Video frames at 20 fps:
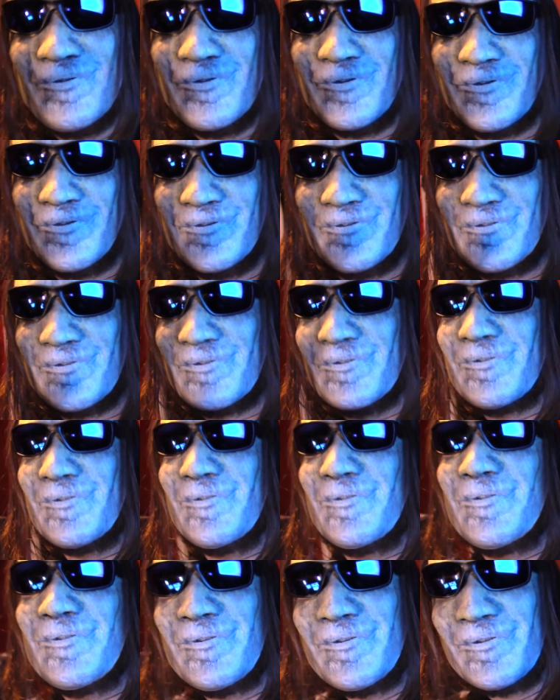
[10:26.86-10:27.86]
just
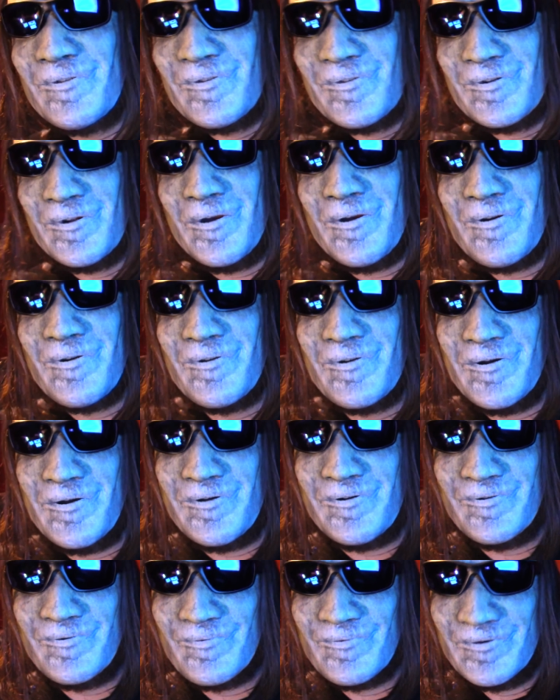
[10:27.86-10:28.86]
stared
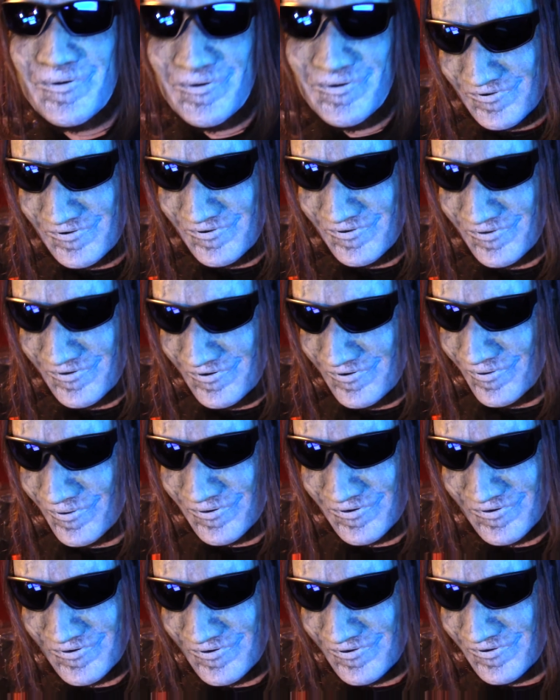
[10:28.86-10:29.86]
at them, because this
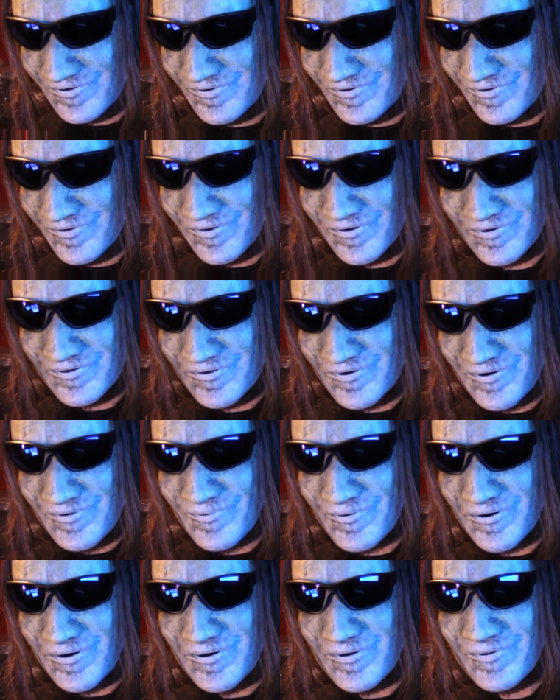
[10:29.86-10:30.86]
was the first
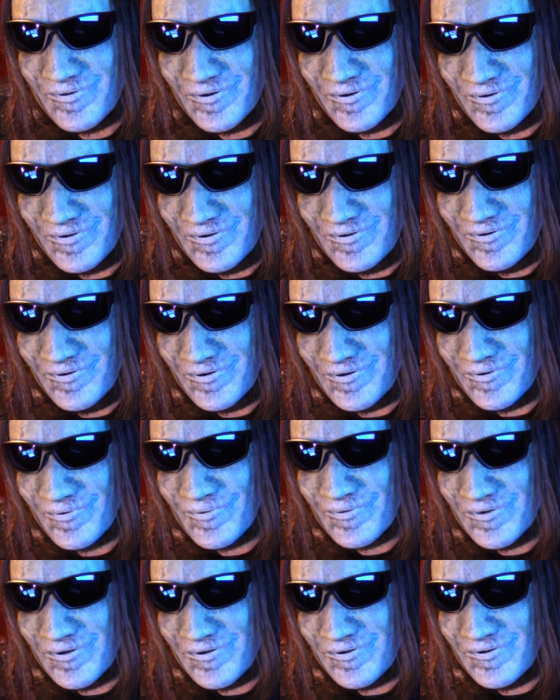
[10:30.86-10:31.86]
time I'd ever seen
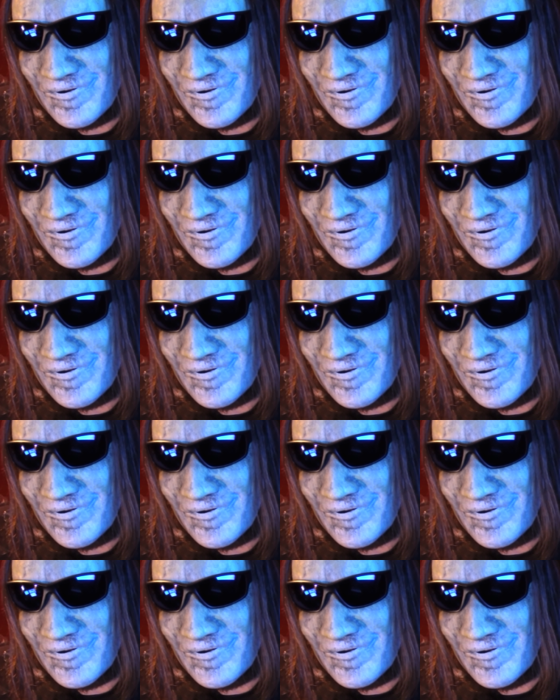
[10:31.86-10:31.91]
something like